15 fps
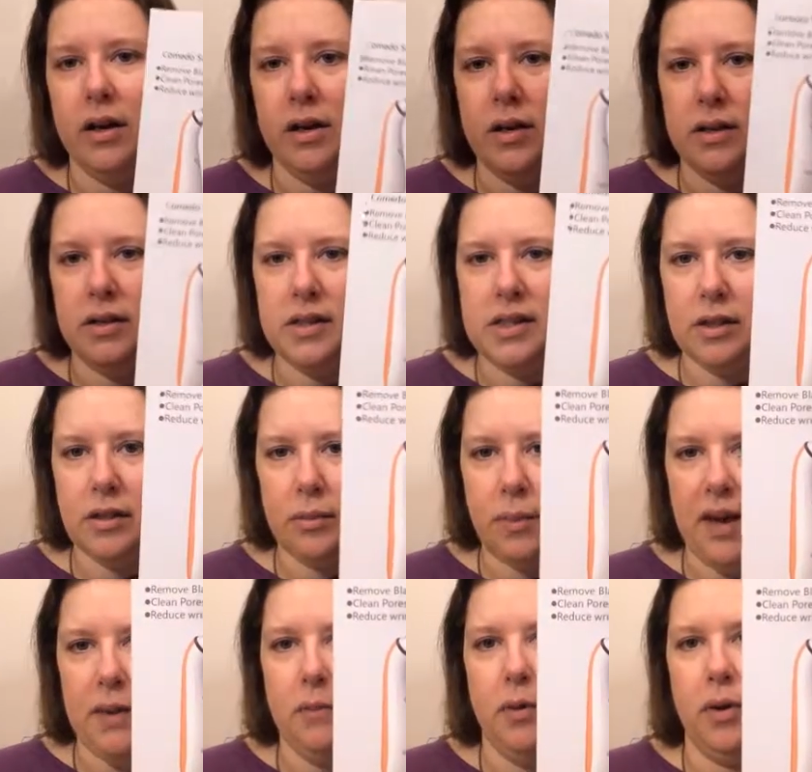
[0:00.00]
this little
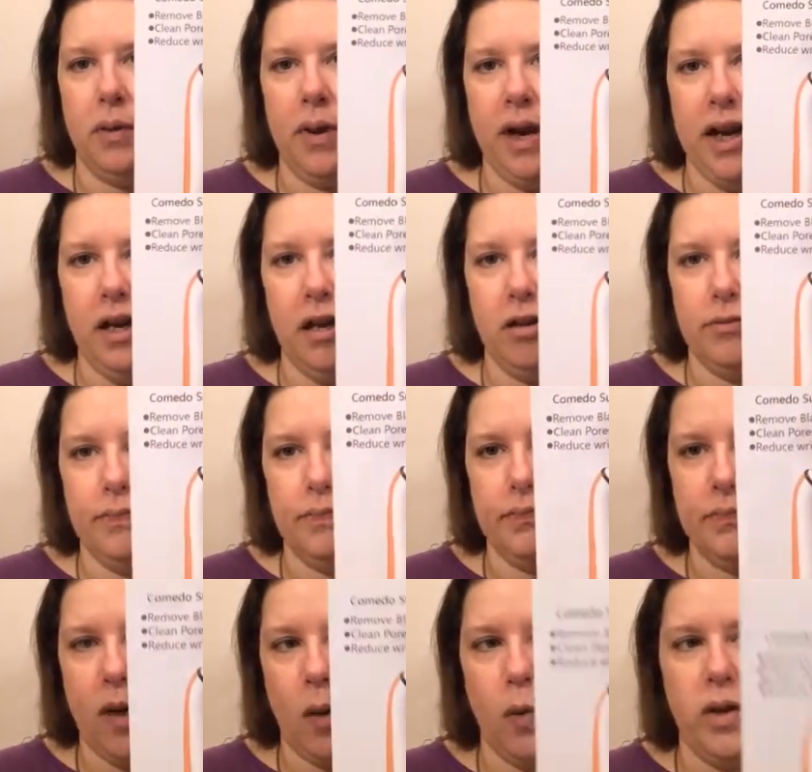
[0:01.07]
bad boy right here
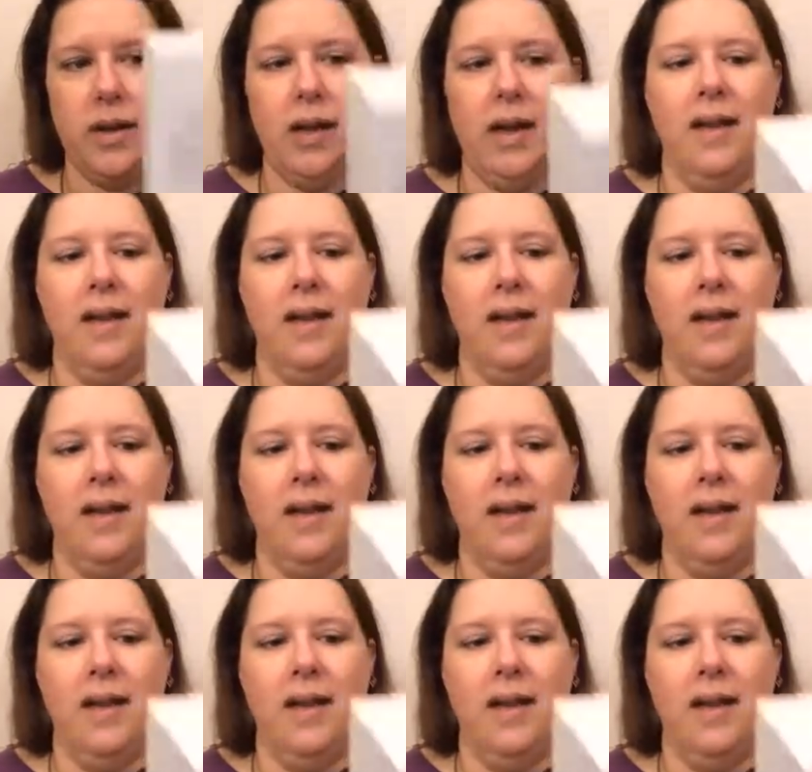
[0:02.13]
now what